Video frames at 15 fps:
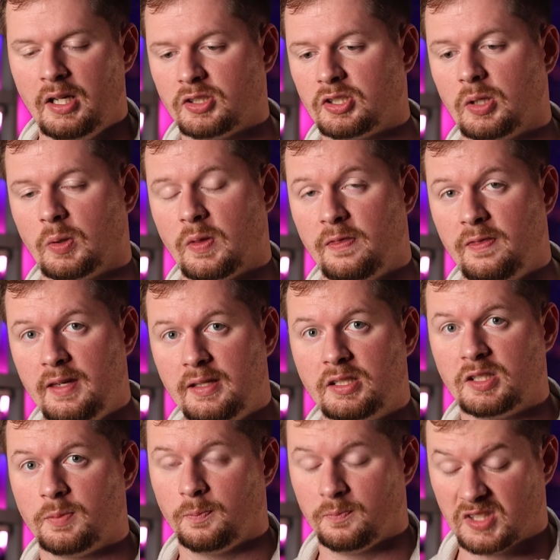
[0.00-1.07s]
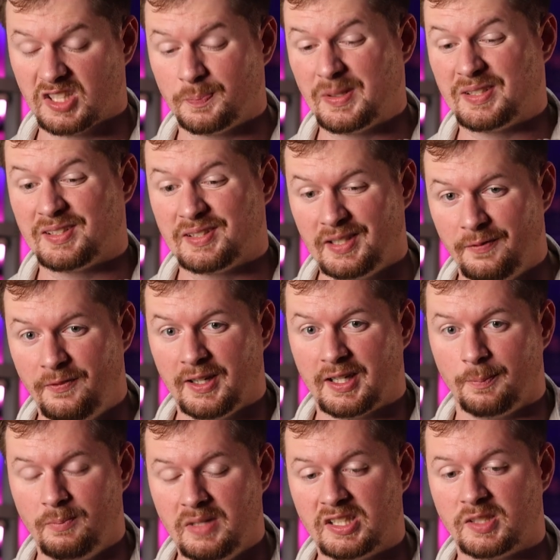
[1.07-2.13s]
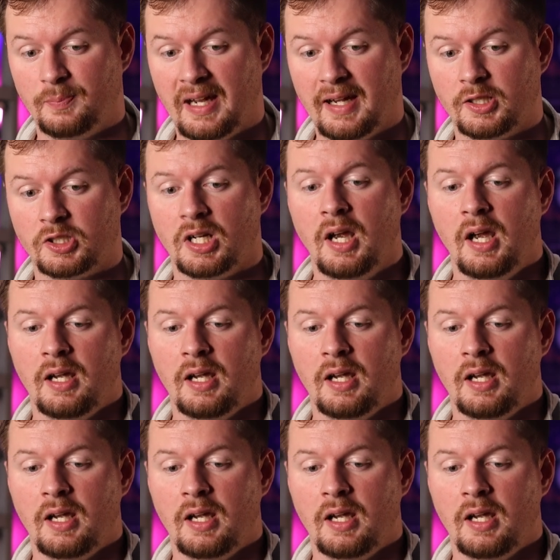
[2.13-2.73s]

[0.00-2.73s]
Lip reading: So this specific mismatch